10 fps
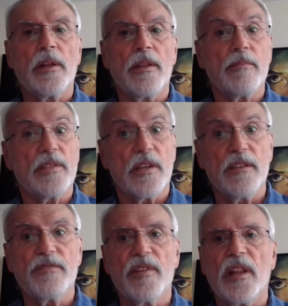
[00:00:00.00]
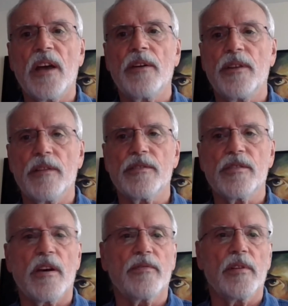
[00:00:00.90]
themselves rely on other
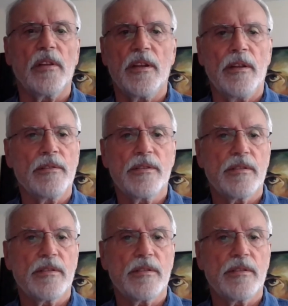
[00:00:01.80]
software layers,